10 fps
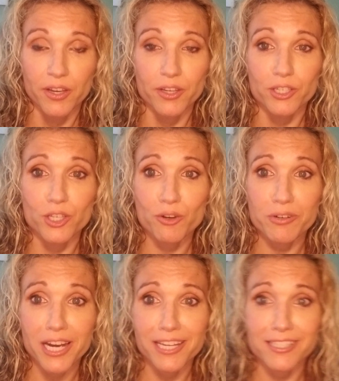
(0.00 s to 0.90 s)

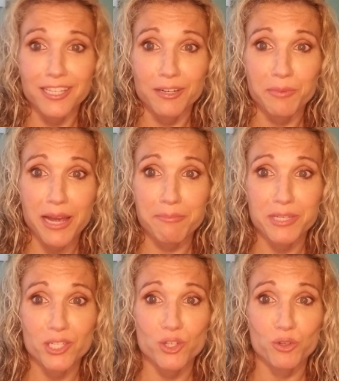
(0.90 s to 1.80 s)
You asked, and I'm
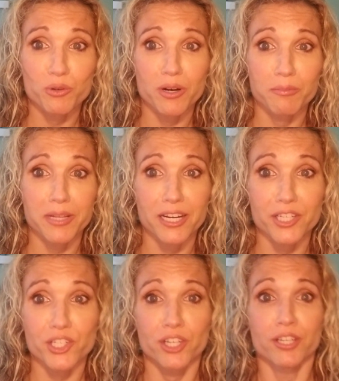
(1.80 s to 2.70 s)
happy to
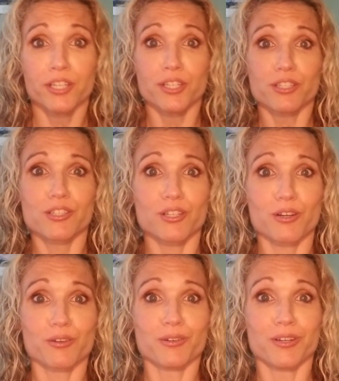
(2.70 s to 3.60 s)
oblige.
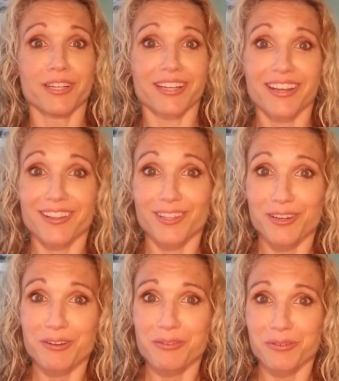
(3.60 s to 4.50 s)
So,
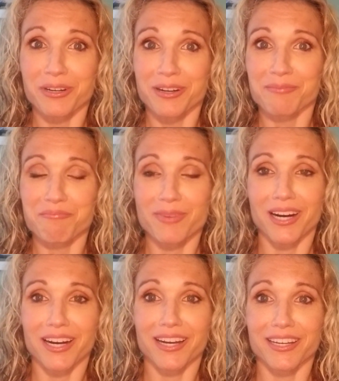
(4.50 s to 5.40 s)
hello,
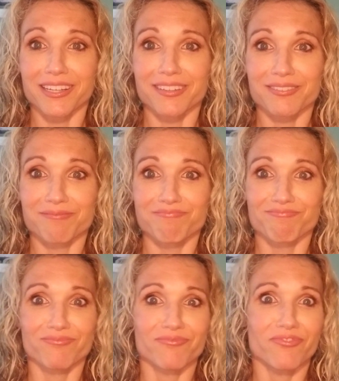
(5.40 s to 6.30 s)
my
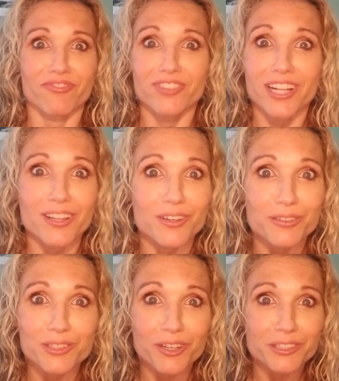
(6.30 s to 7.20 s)

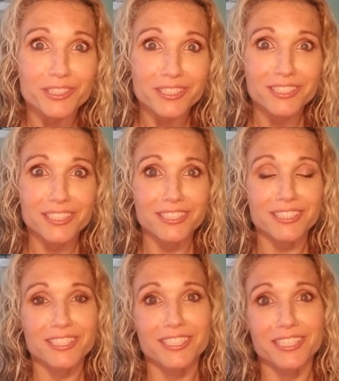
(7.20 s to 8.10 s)
fellow
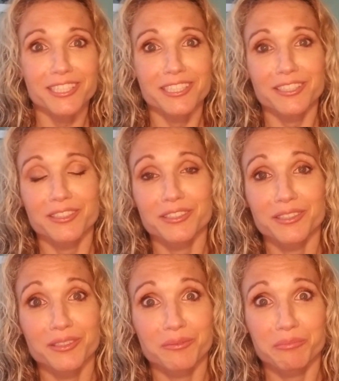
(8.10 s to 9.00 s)
narcissistic,
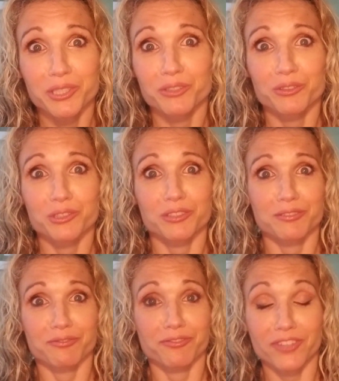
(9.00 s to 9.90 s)
abused
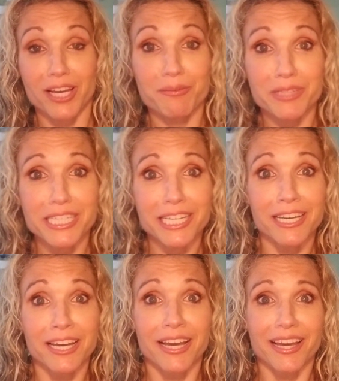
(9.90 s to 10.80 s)

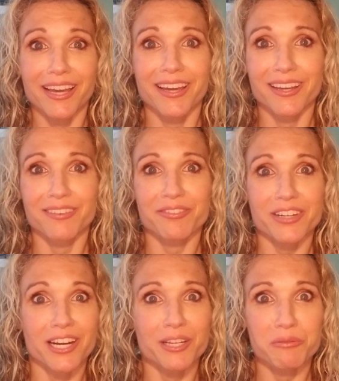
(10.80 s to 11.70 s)
family. And
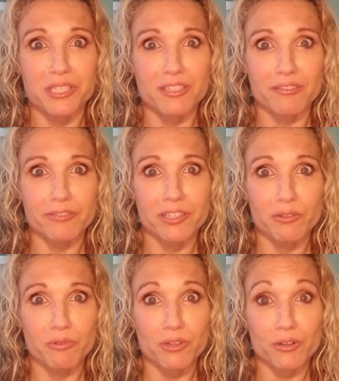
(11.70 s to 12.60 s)
for anyone
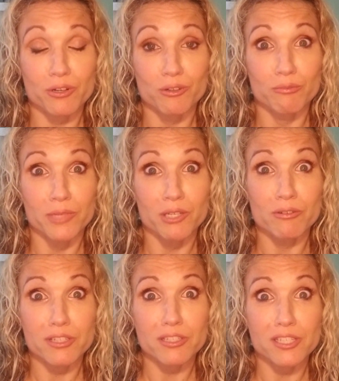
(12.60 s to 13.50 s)
suffering with
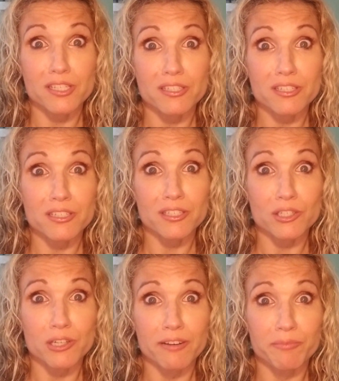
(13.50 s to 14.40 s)
autoimmune diseases,
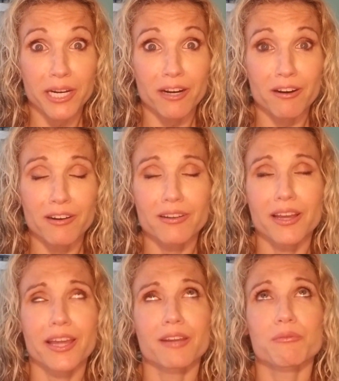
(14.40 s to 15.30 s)
you have my heart.
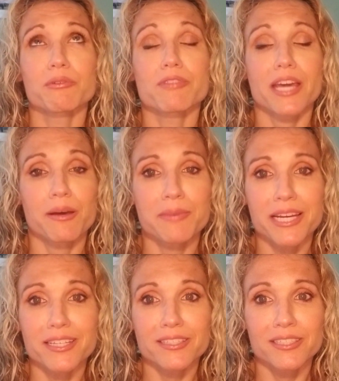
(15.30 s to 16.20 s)
Anyone with
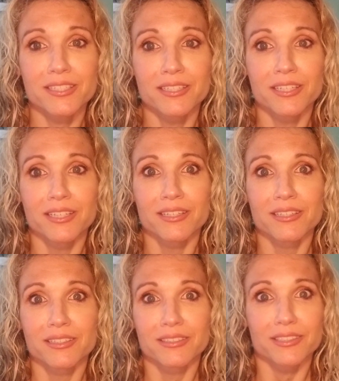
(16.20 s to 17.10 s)
MS,
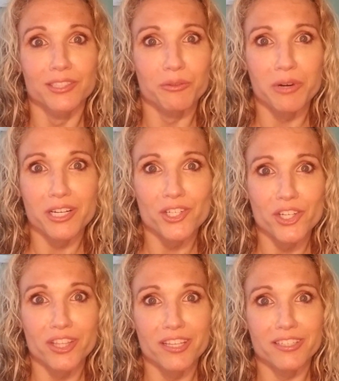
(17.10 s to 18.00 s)
you're
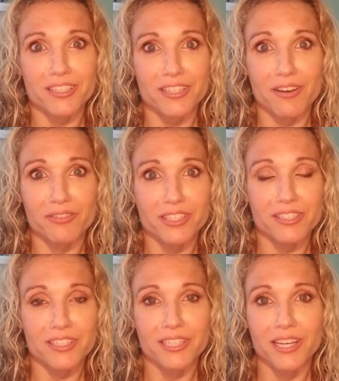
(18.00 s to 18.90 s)
watching this,
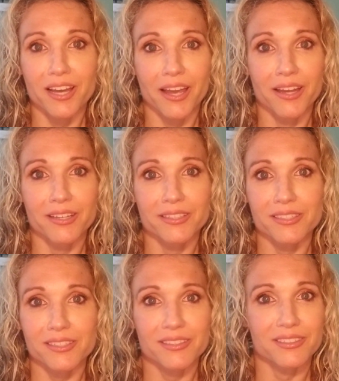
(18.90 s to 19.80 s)
obviously,
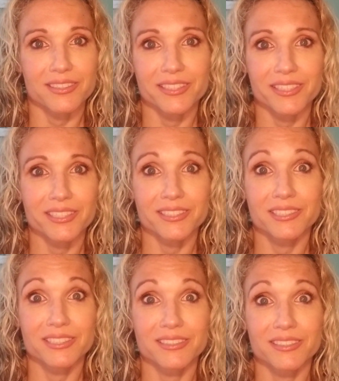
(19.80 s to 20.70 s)
and
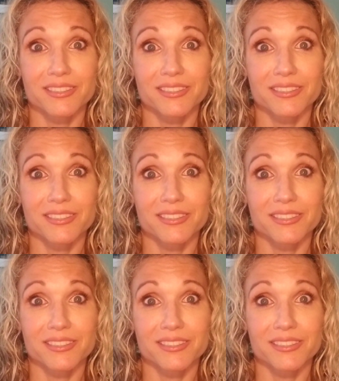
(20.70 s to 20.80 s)
it's